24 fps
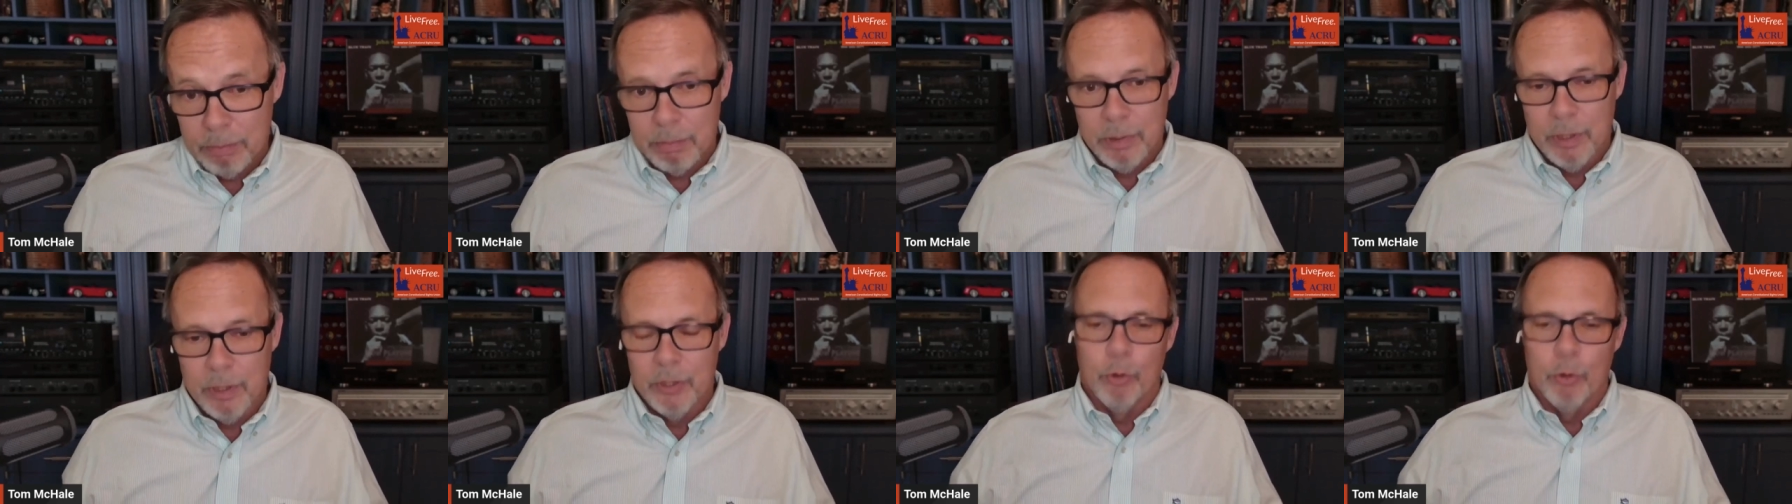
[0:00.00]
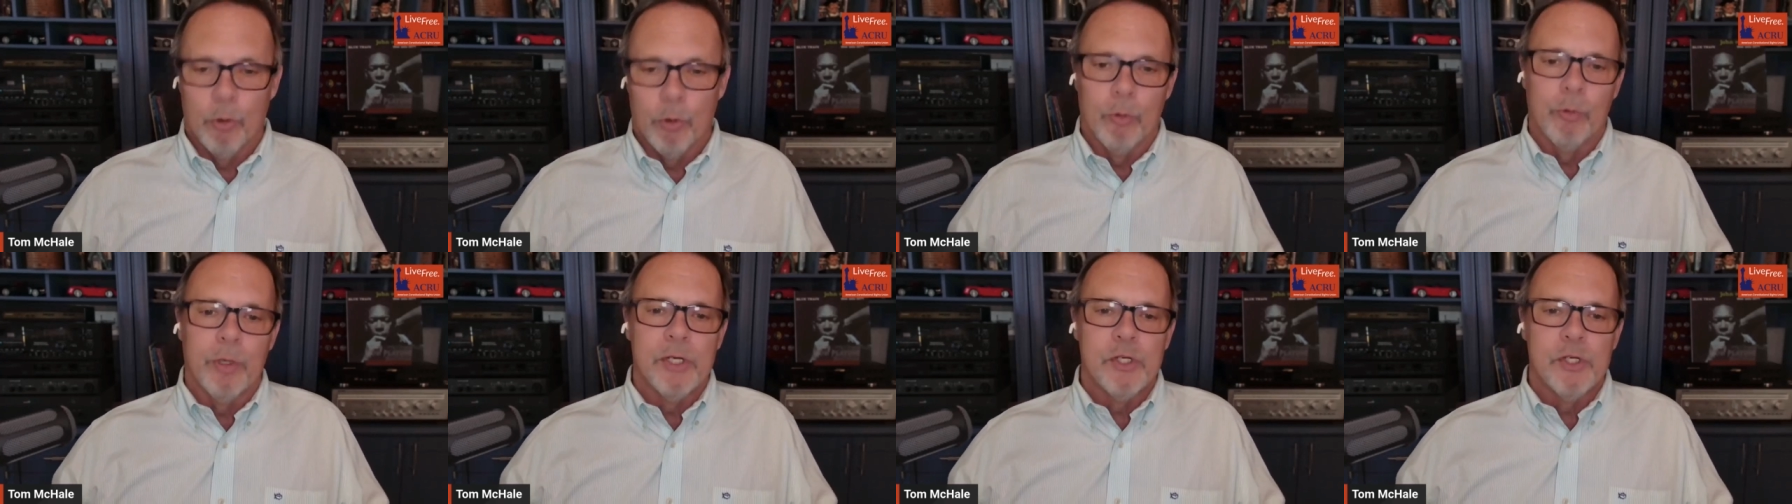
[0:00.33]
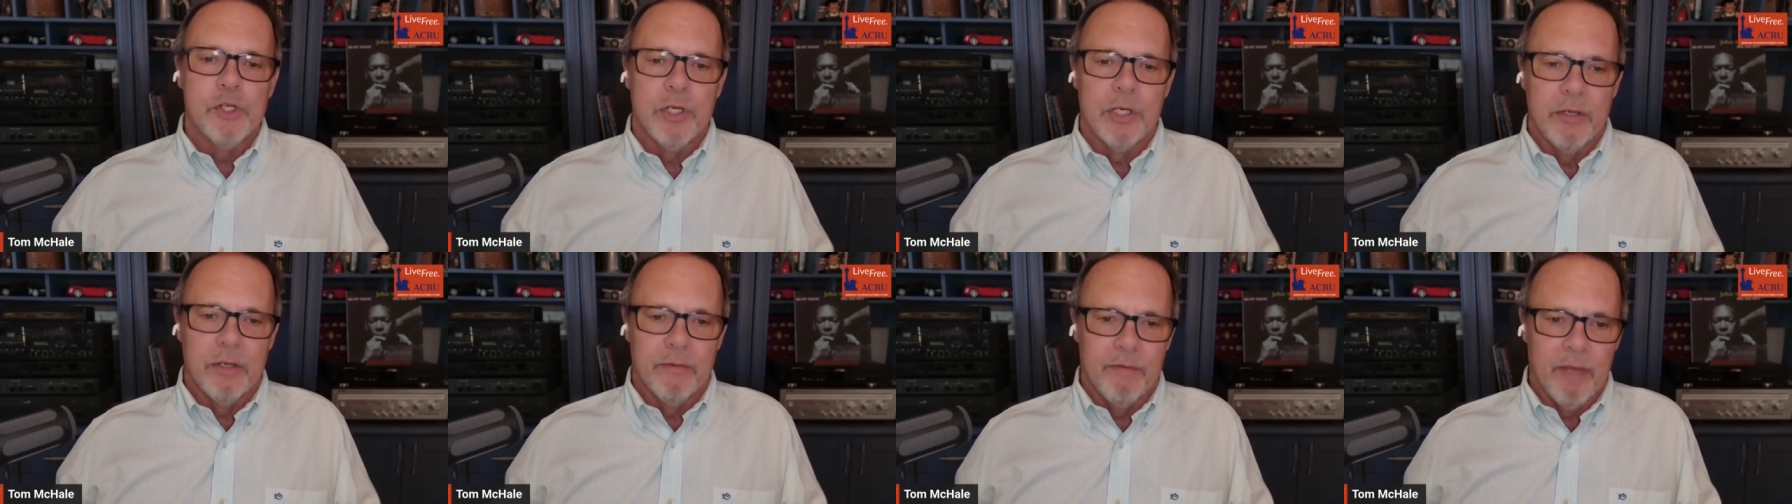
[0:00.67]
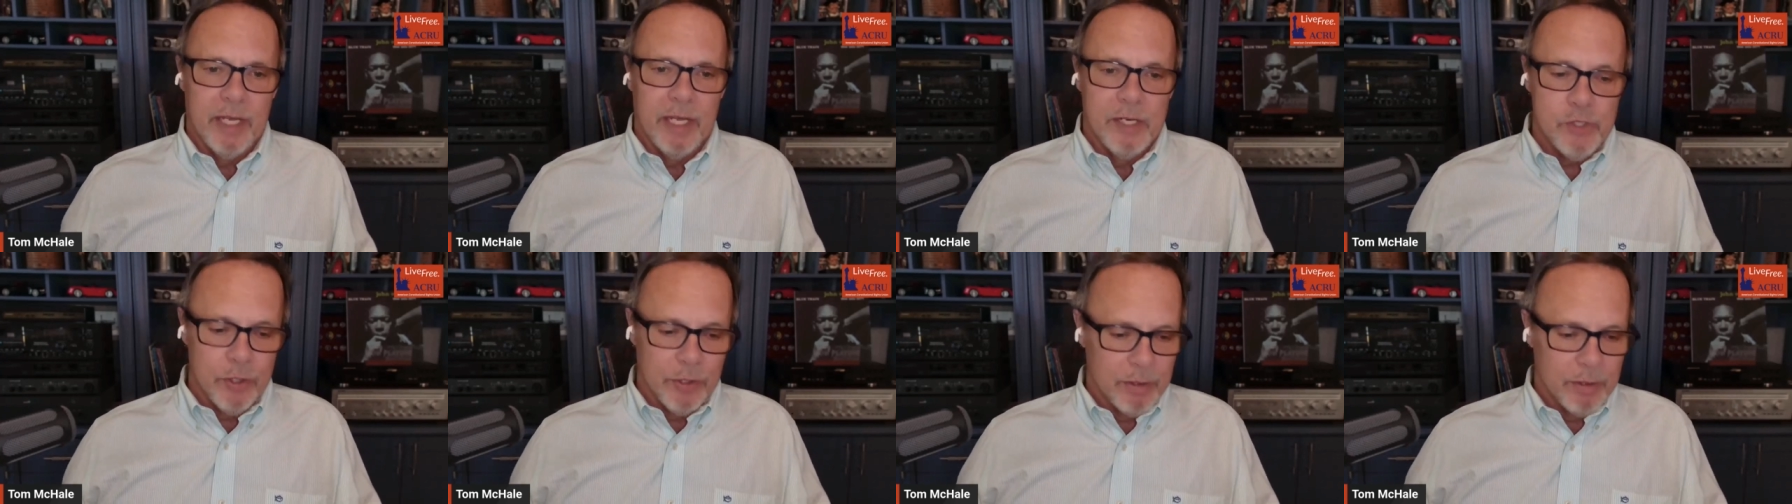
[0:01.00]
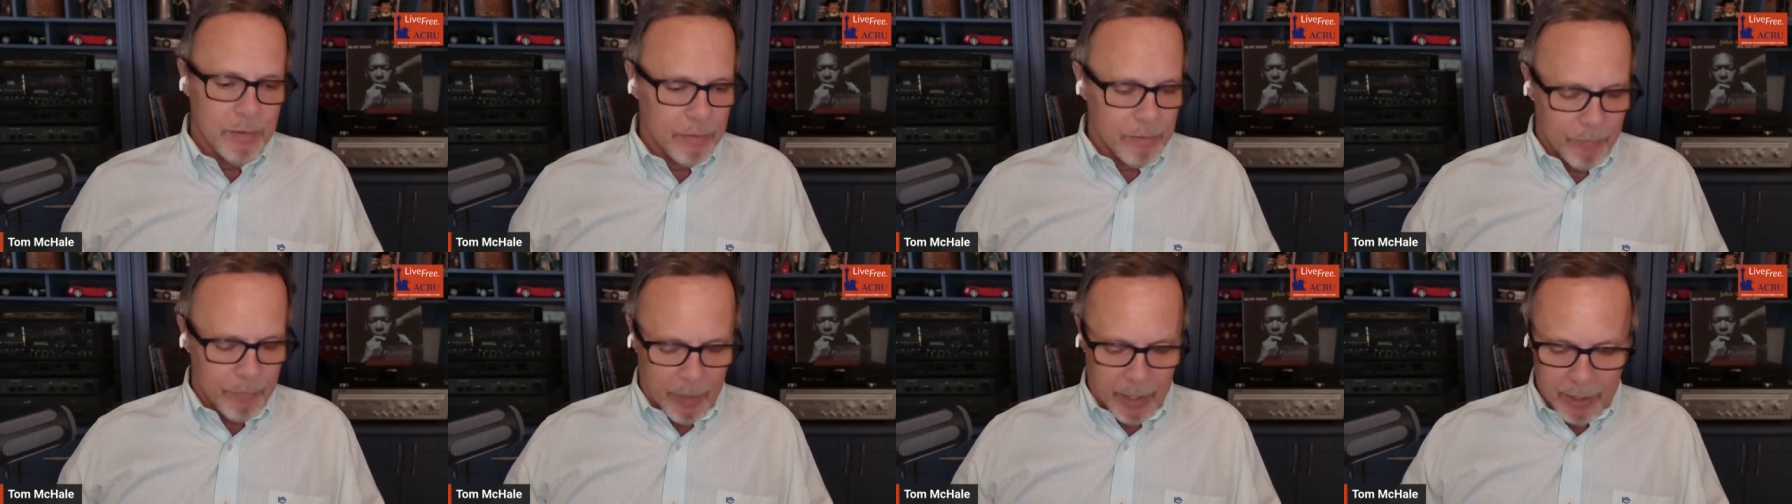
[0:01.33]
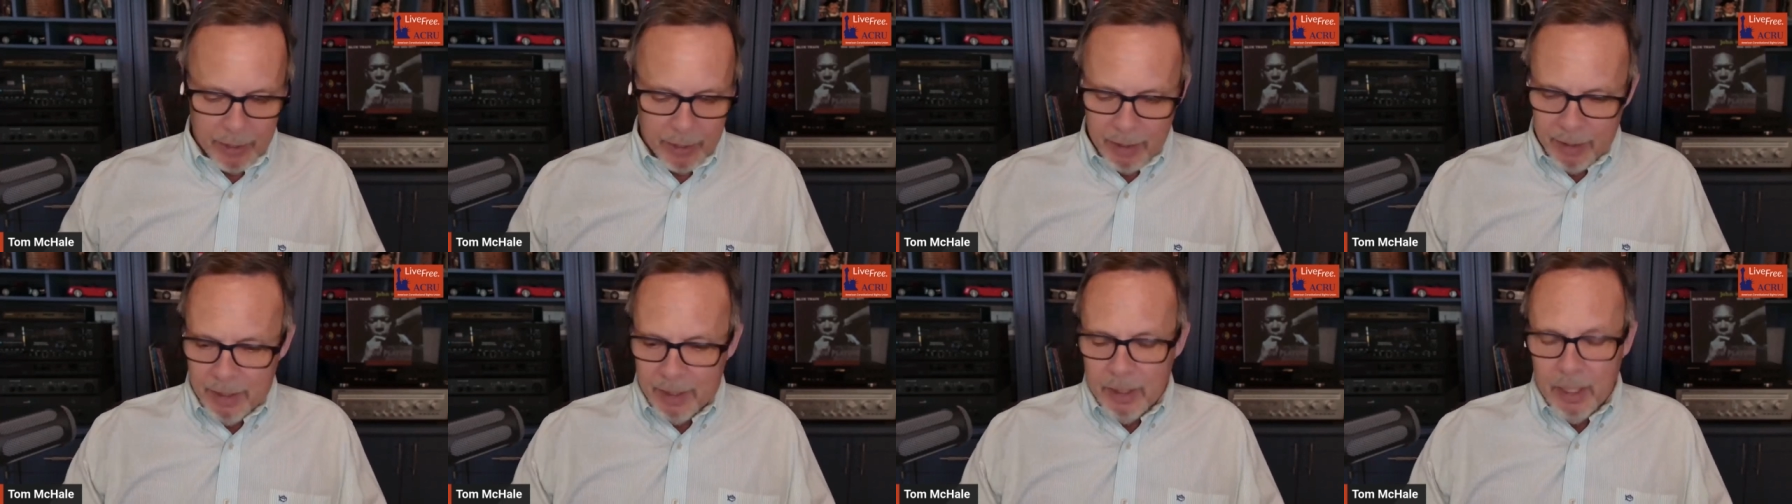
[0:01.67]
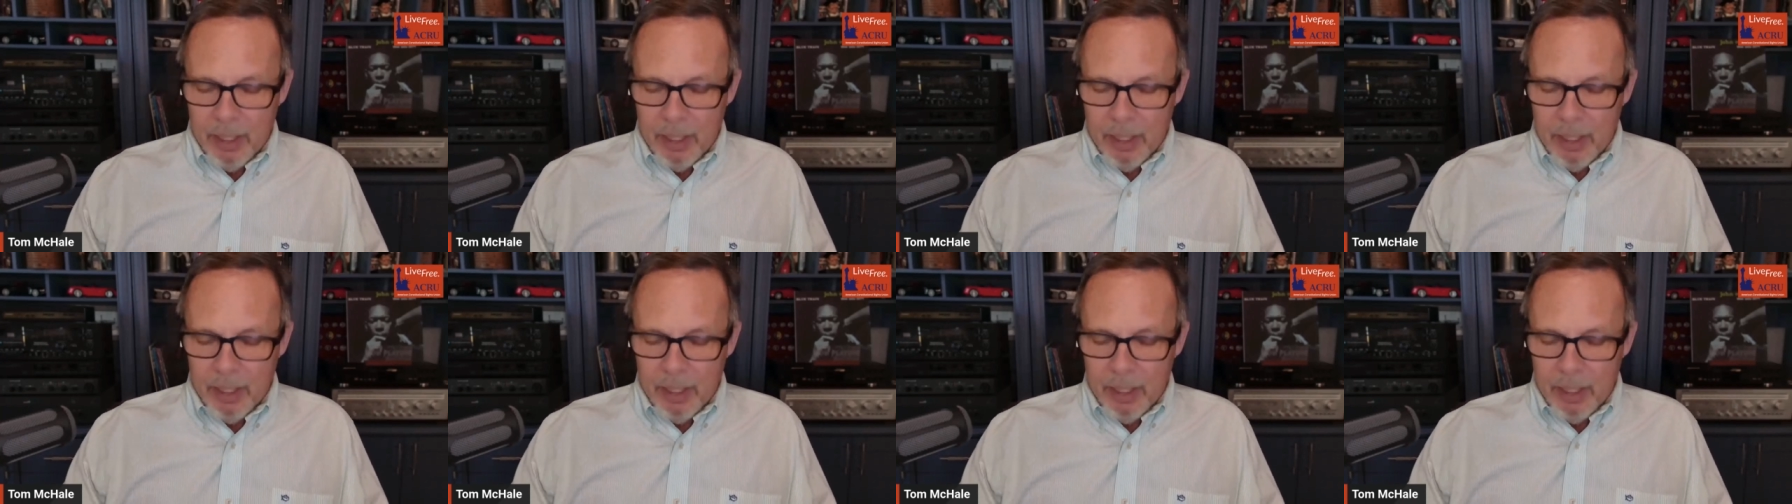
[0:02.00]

a, Norwegian invasion, right?